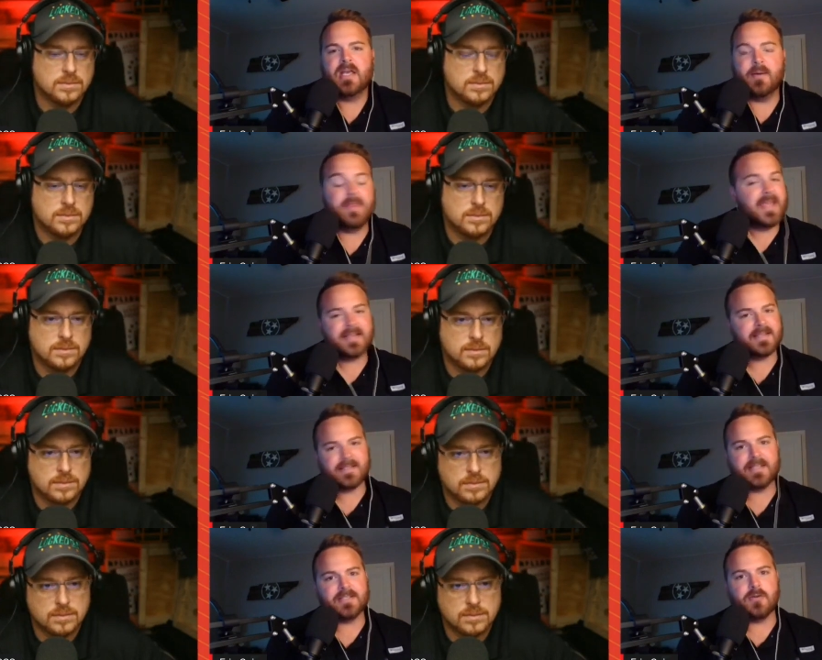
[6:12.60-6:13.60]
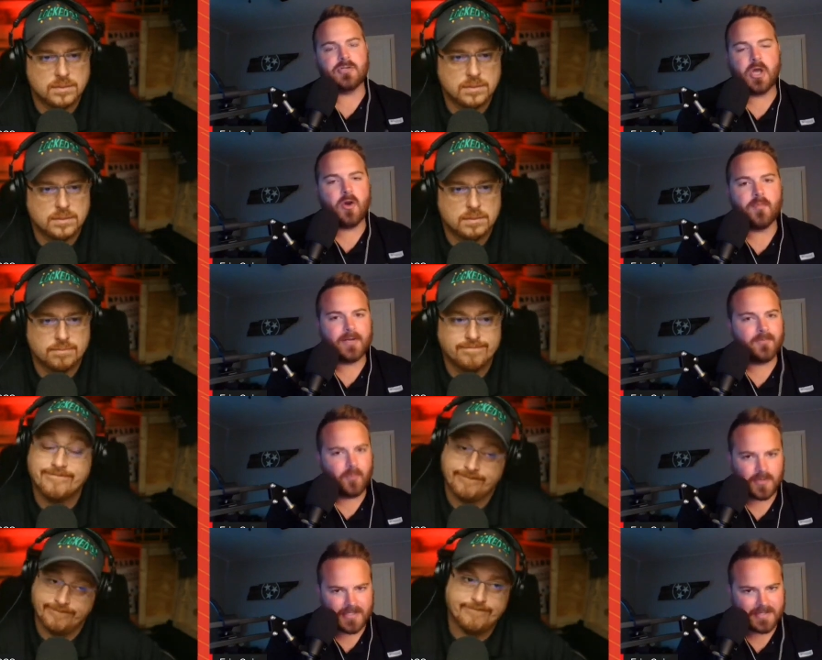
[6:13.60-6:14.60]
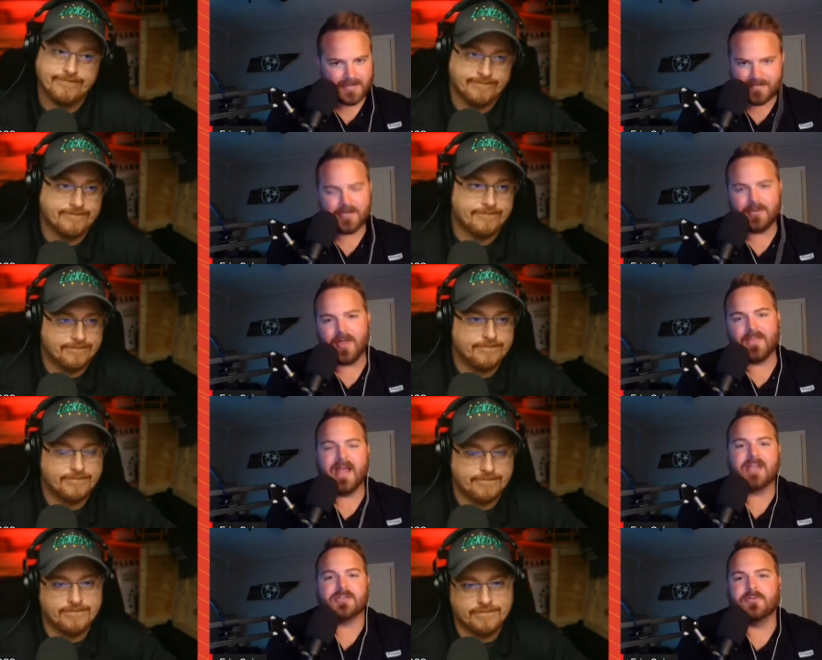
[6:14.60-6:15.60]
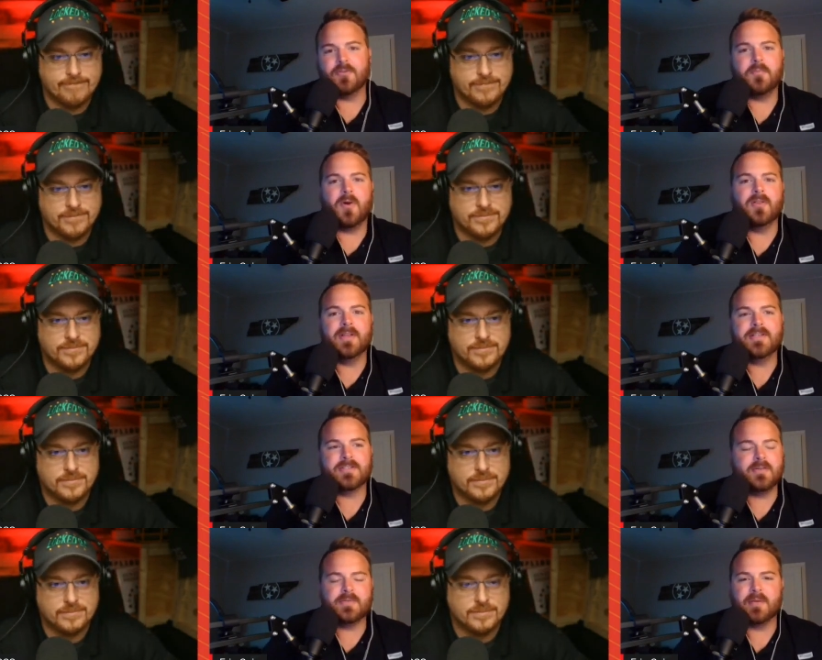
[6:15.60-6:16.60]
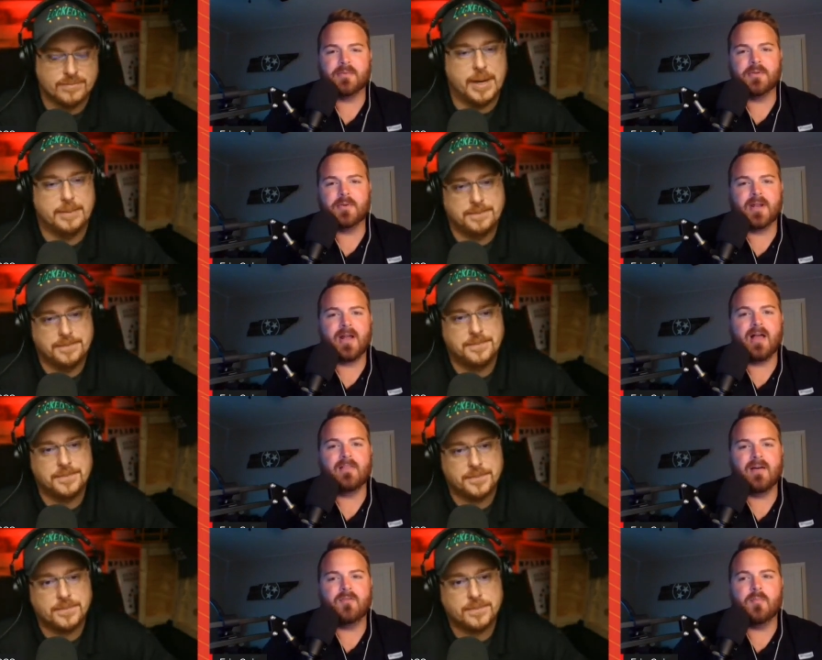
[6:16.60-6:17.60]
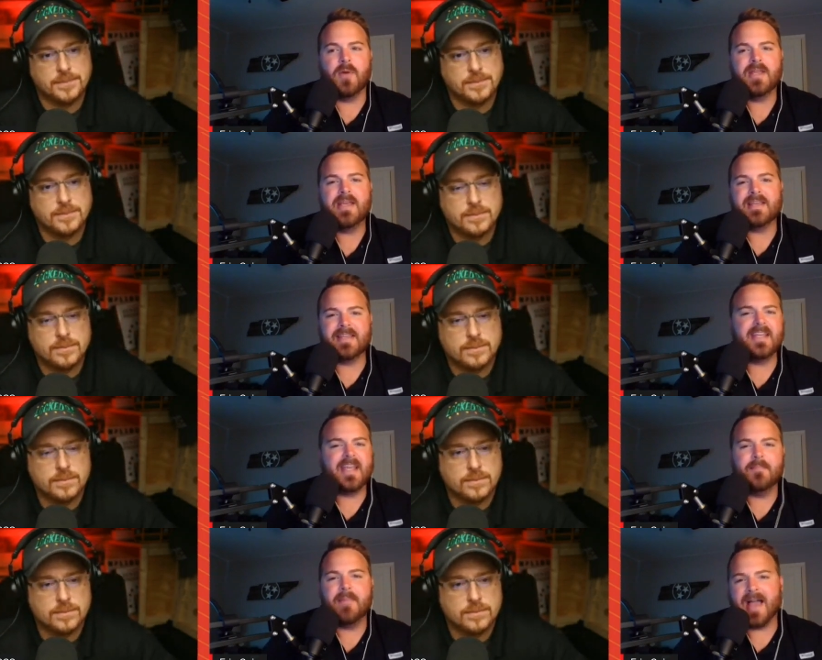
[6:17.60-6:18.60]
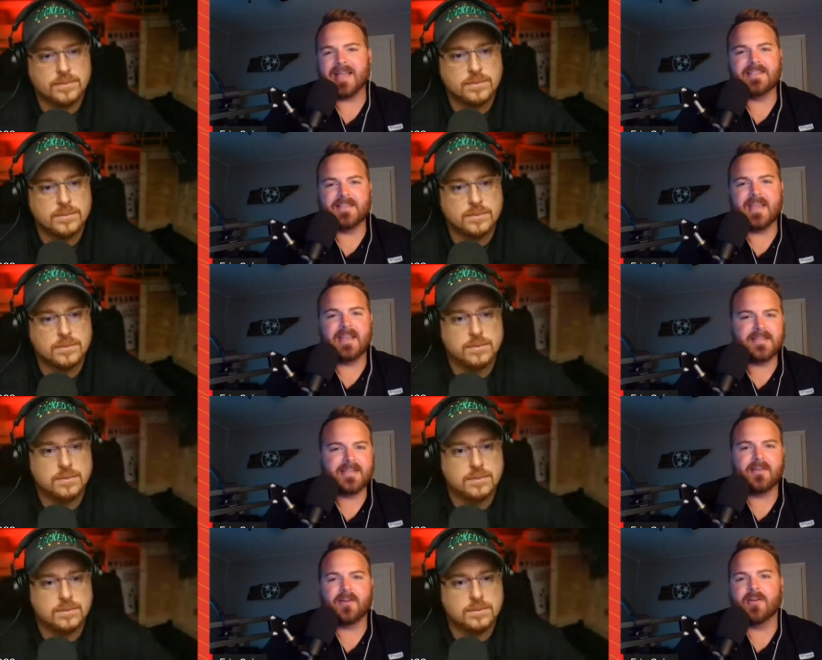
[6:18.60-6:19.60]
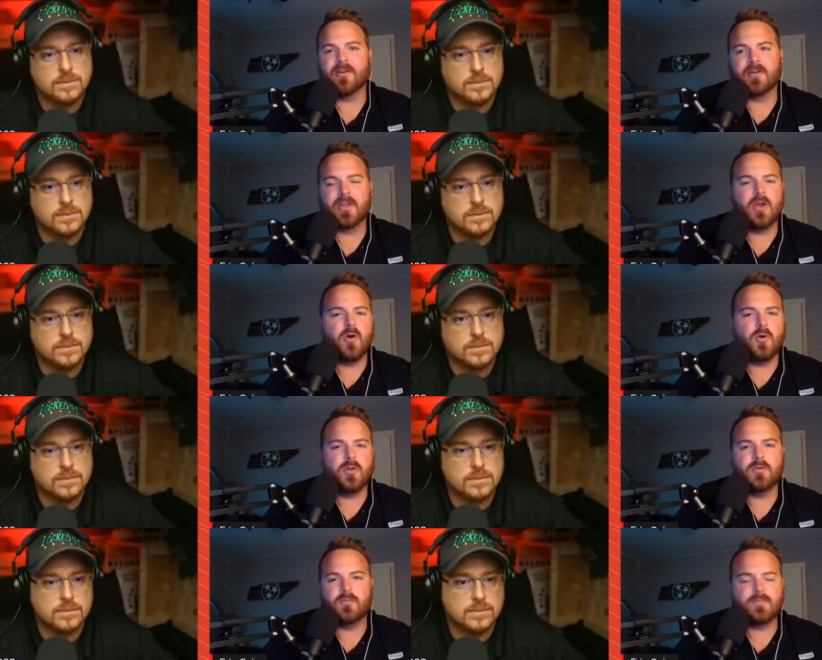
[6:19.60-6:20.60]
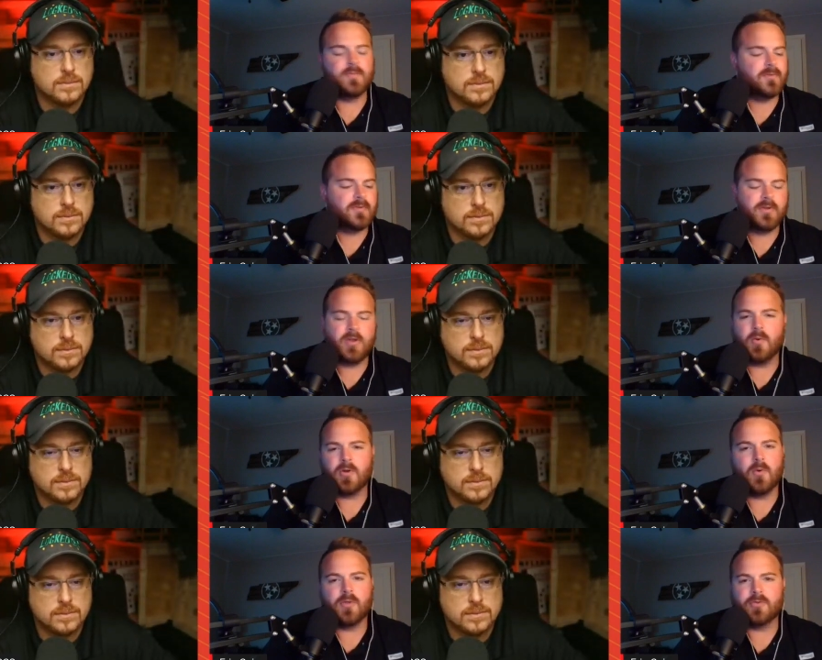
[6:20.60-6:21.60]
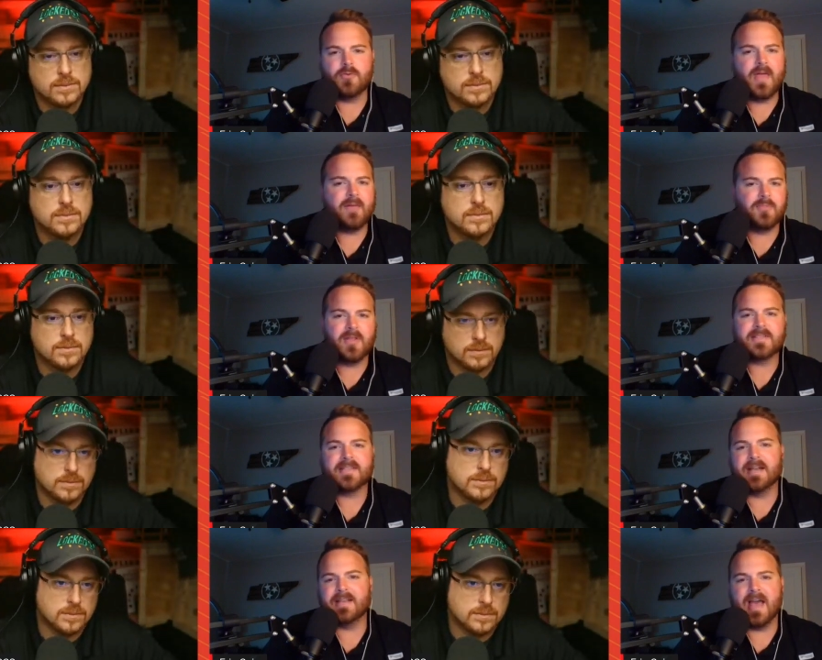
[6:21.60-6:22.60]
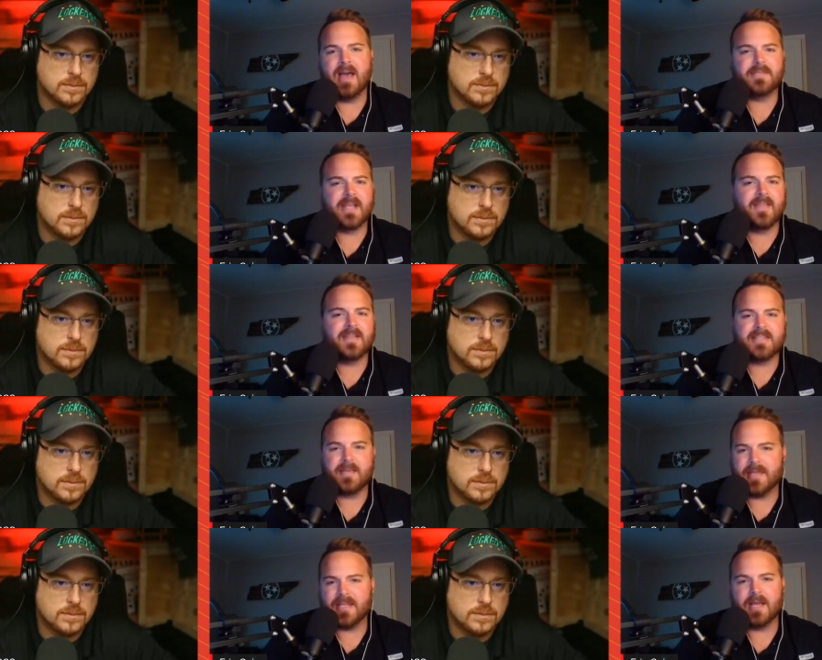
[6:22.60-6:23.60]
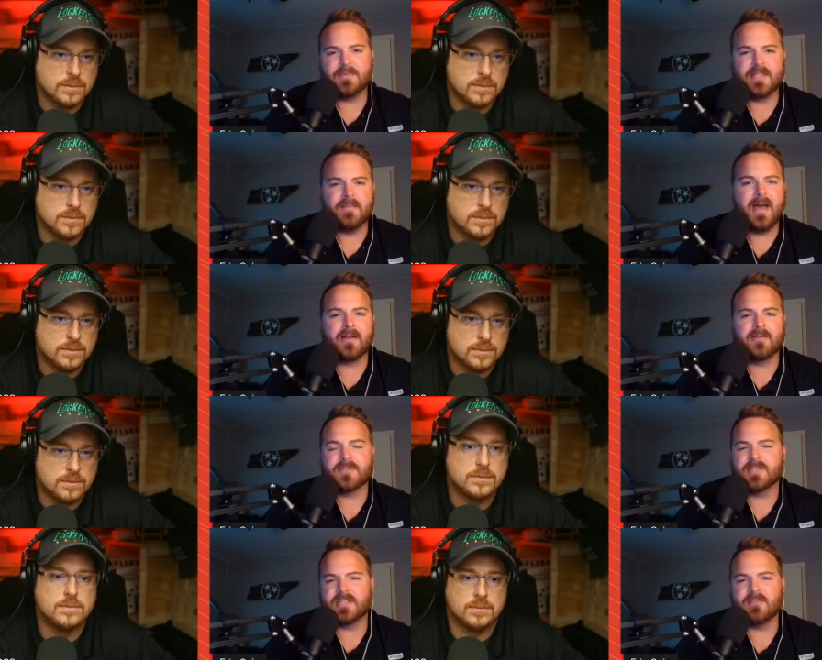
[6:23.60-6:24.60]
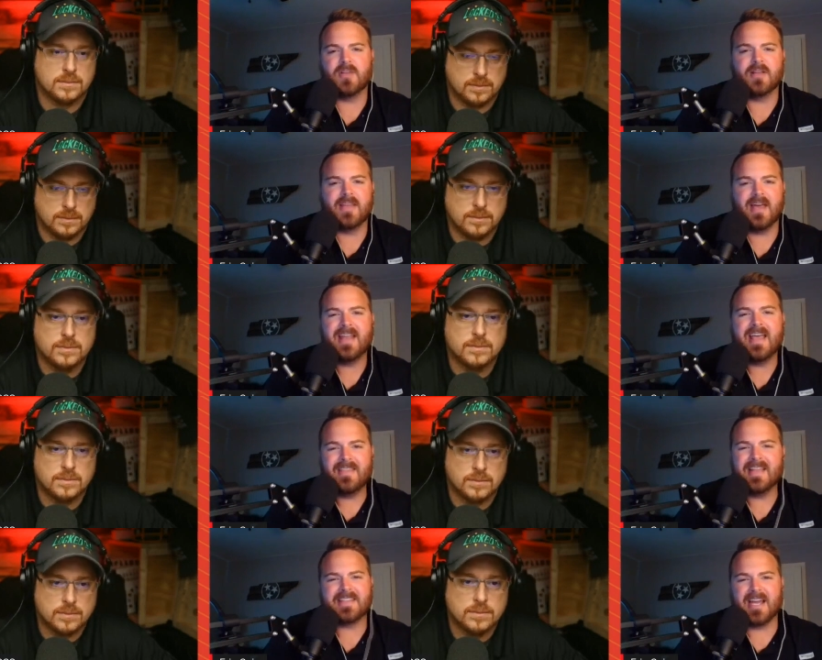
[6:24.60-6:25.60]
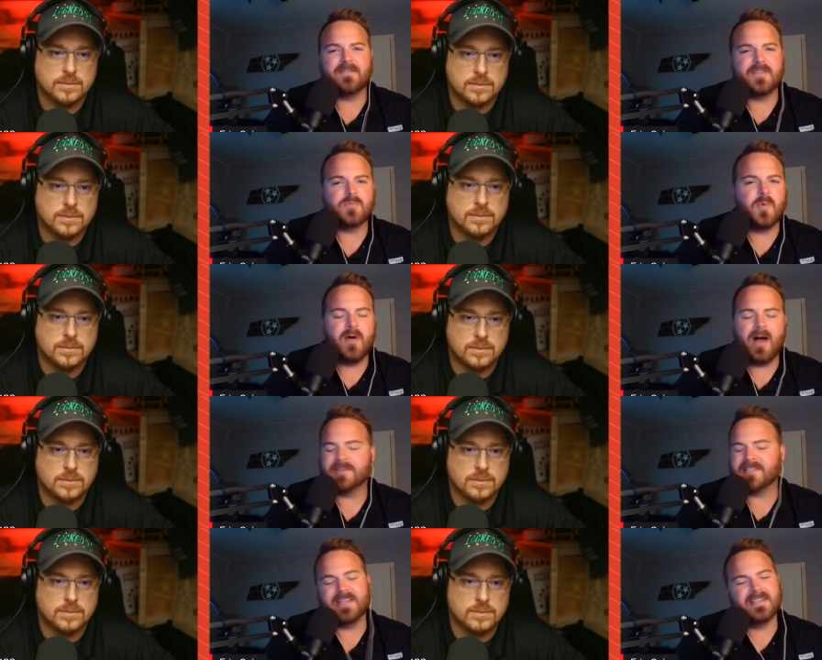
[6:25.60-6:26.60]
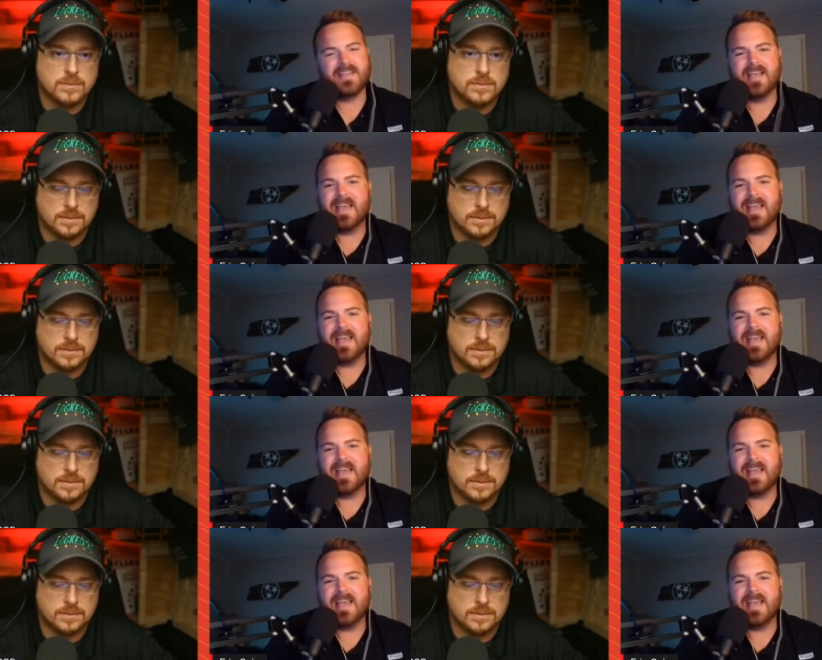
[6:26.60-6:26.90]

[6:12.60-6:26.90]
Speaker 1: I mean, the SEC is no joke, but of course, it's still not the National Football League, so he was able to do it at a high level. But getting him back into the interior, you know, eh, Going going through that play side gap, taking that step, getting up to the backers and stuff like that. That's kind of his wheelhouse. He's